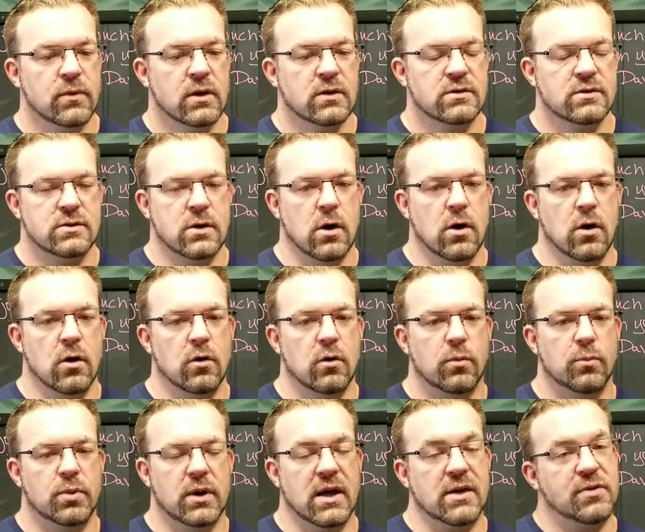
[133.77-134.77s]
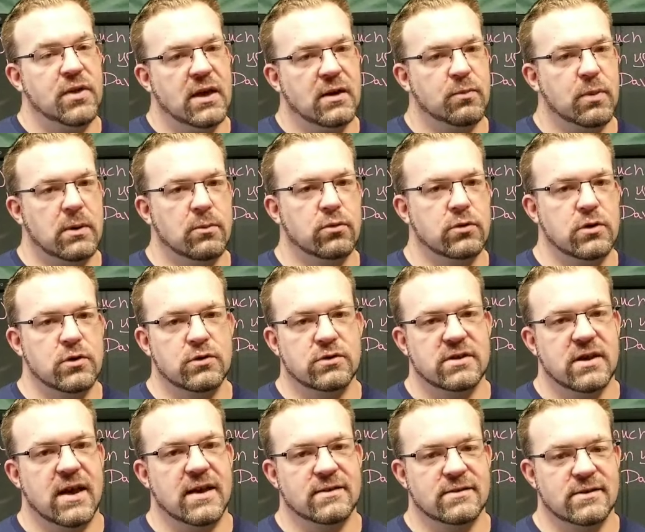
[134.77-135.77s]
So, but I think people use
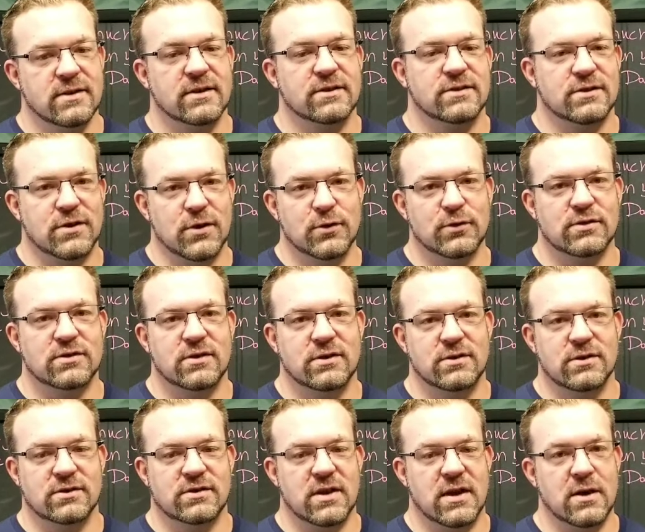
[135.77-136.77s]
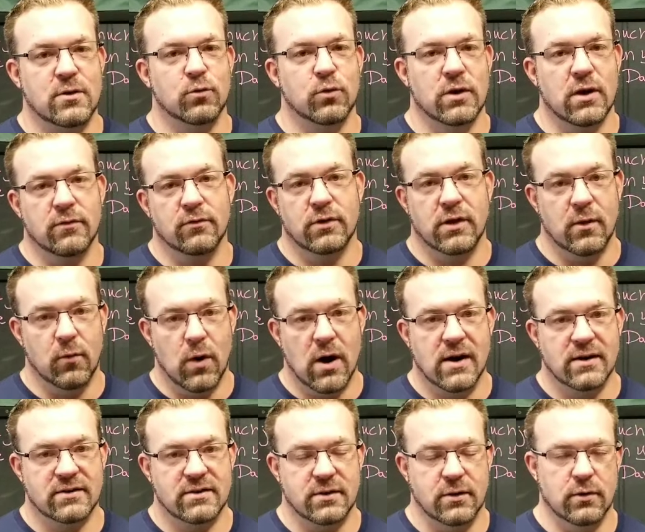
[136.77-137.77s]
it as an excuse to just eat whatever they
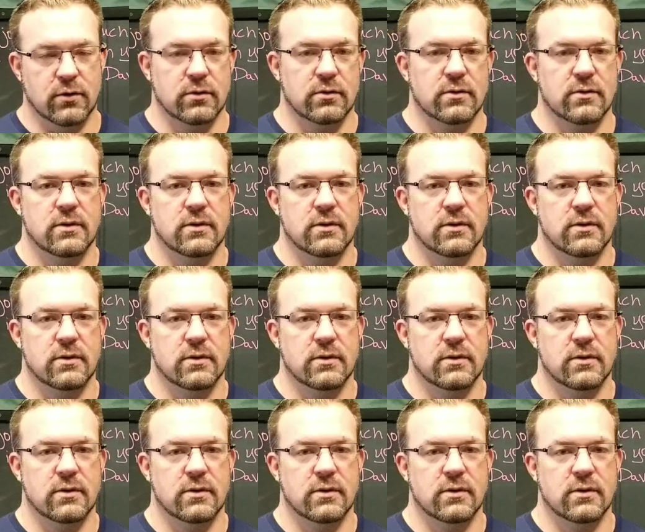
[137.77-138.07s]
want to.